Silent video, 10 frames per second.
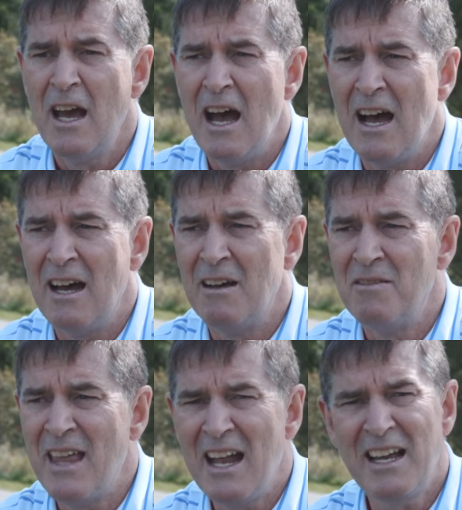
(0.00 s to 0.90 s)
Uh,
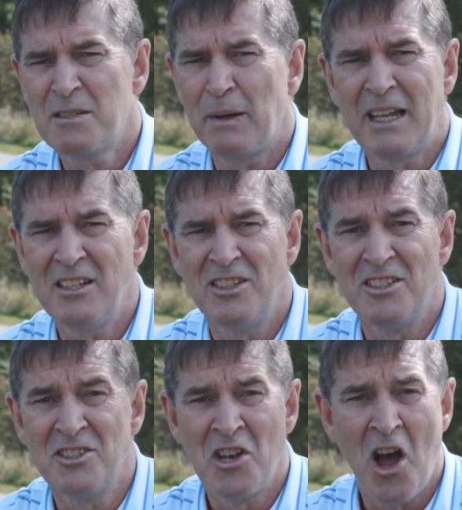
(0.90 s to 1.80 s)
that expectation
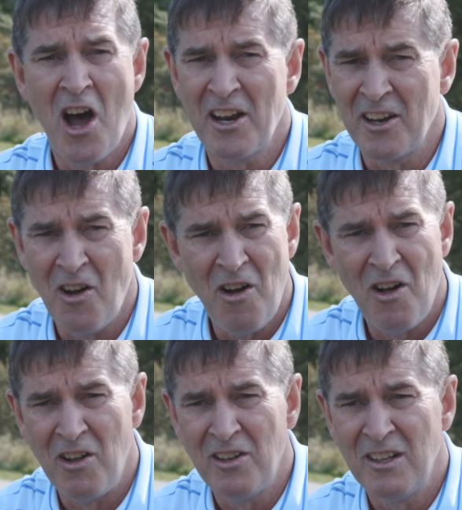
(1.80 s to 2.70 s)
is not at
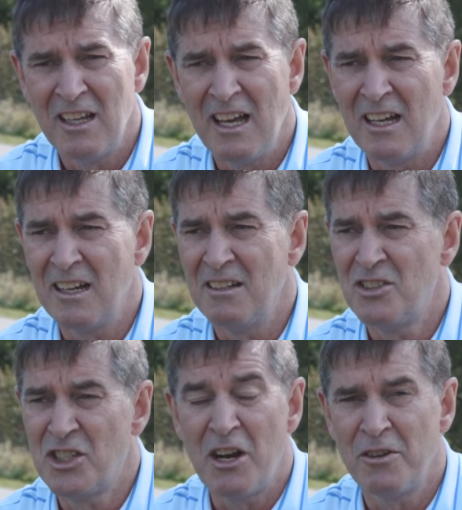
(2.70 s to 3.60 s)
all uh,
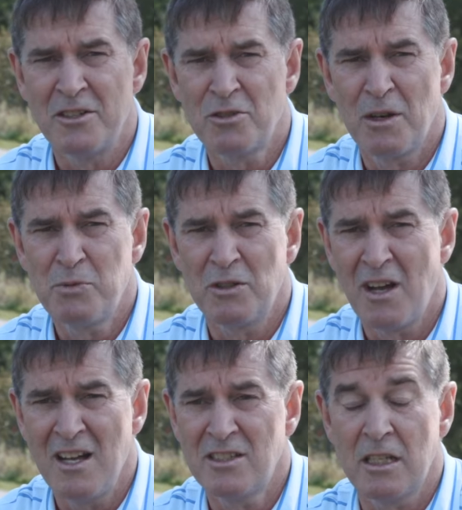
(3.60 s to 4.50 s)
shared in Scripture.
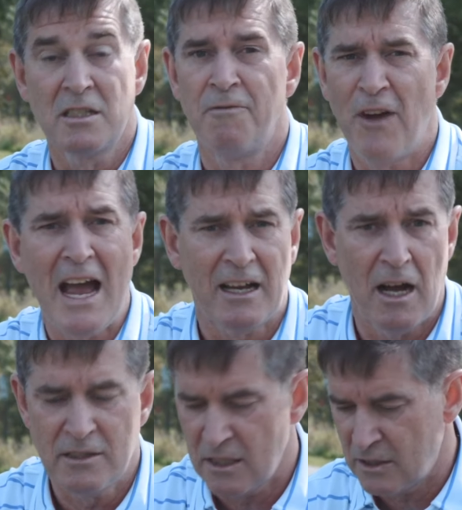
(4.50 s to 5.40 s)
God says, in fact,
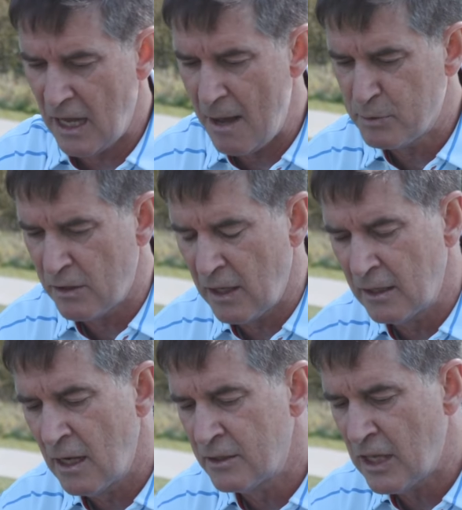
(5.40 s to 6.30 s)
God says the opposite
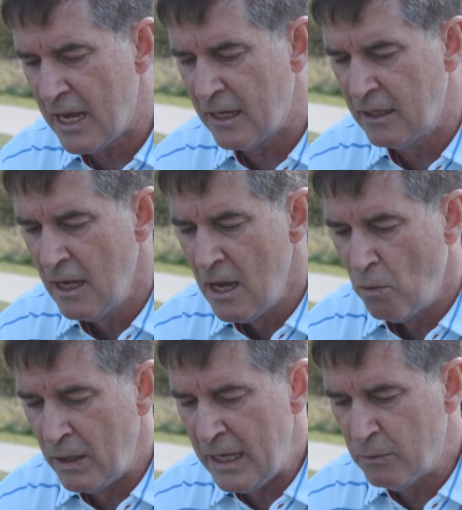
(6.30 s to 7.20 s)
thing. Isaiah,
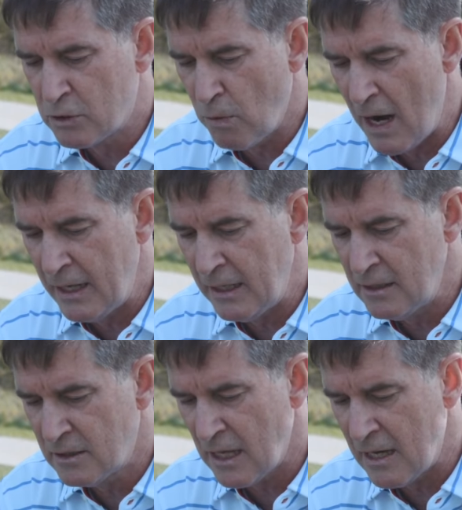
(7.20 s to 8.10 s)
when he was writing, he
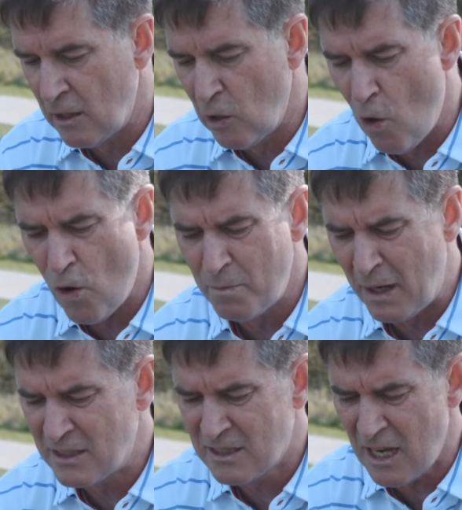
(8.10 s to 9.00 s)
said, Lord,
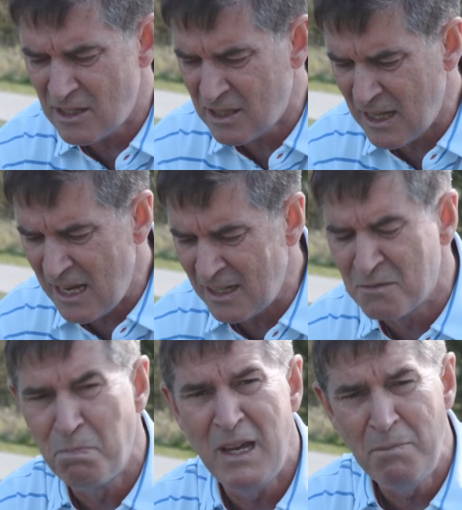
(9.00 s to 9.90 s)
by such things
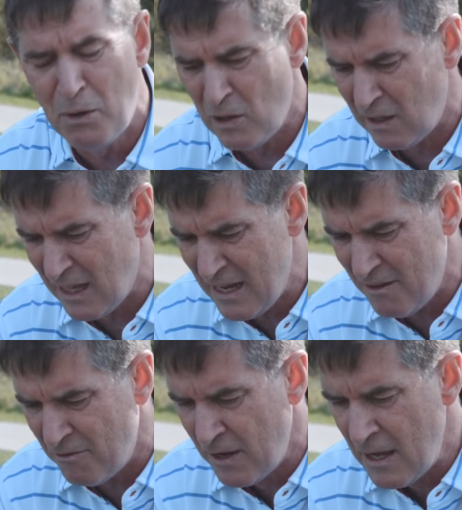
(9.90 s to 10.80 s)
people
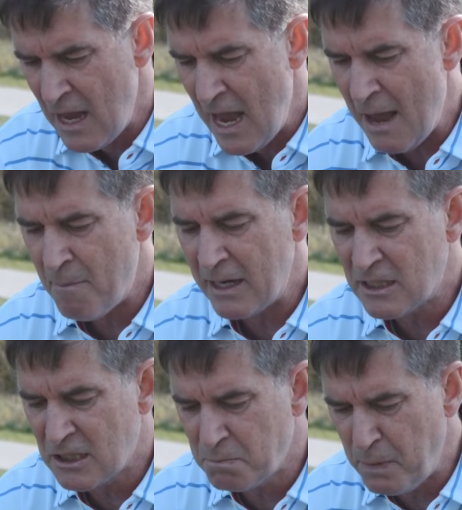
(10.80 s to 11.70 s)
live and my
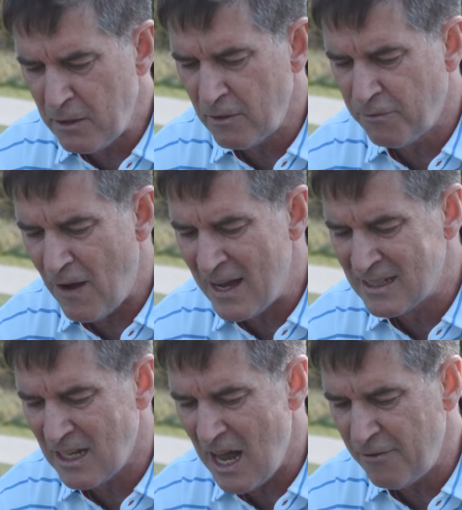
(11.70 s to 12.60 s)
spirit
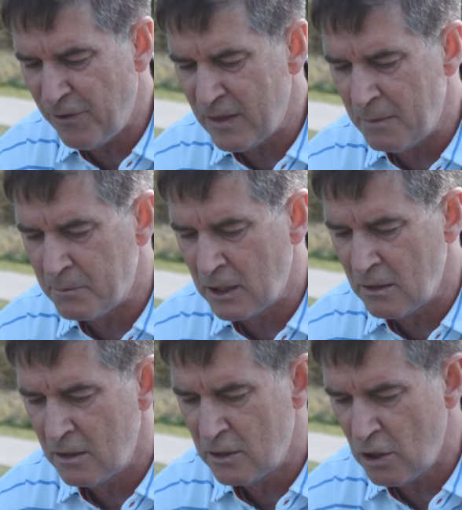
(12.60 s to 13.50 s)
finds life in them
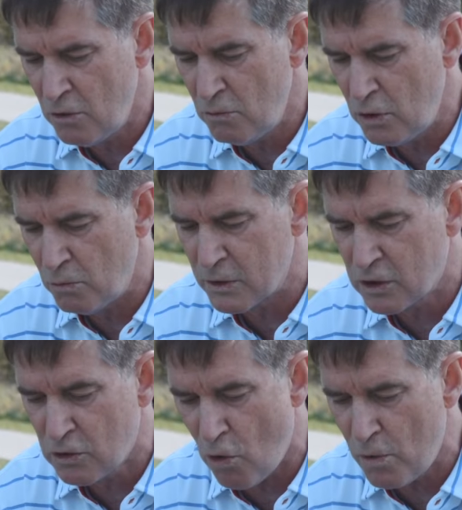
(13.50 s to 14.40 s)
too. You
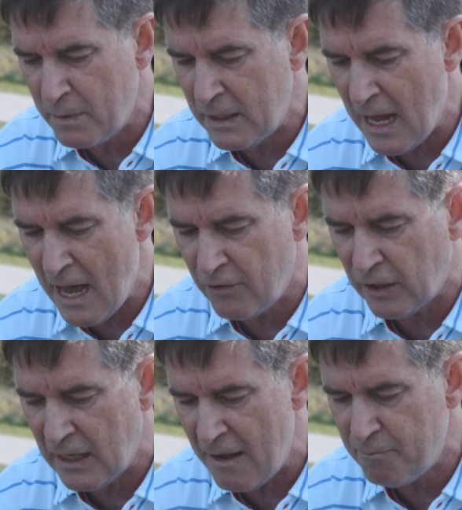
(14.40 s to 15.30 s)
restored me to health
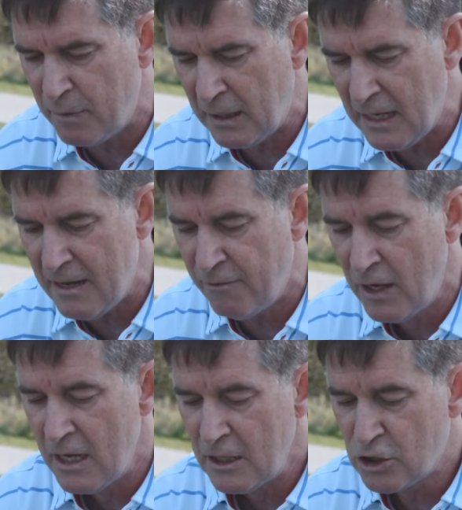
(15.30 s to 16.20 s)
and left me live.
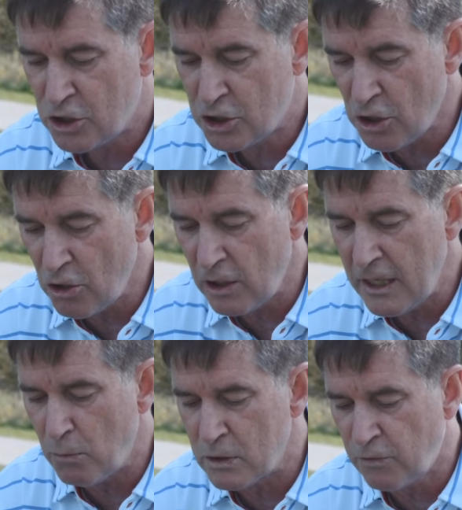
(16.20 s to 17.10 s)
Surely
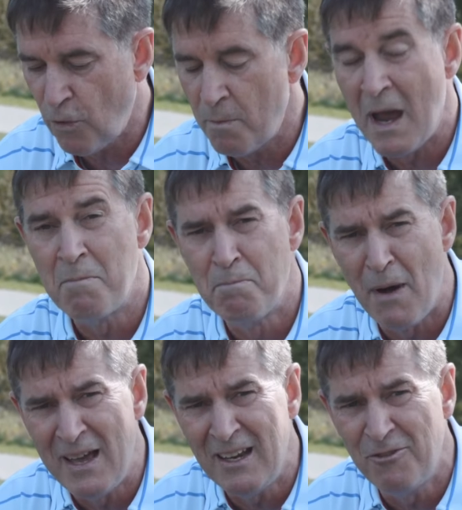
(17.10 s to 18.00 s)
it was for my
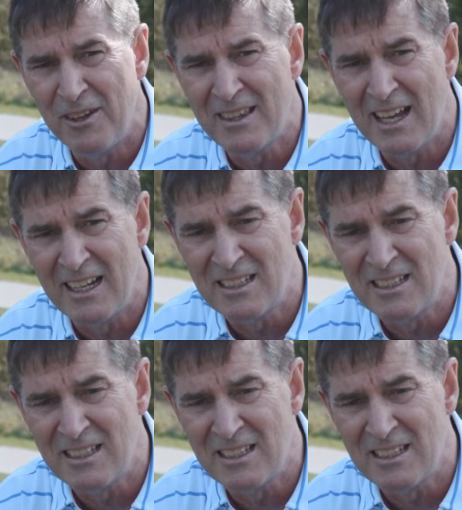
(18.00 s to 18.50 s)
benefit that I